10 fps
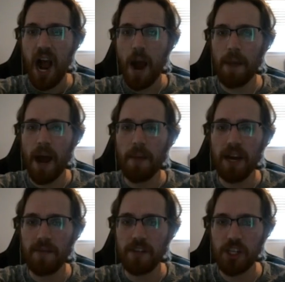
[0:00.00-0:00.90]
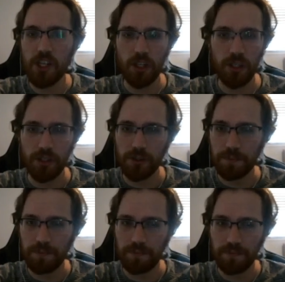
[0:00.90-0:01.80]
I'm not even
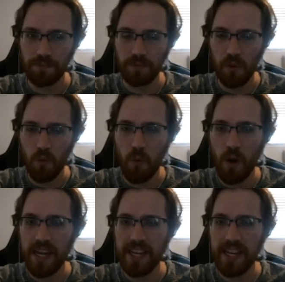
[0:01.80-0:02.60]
sure what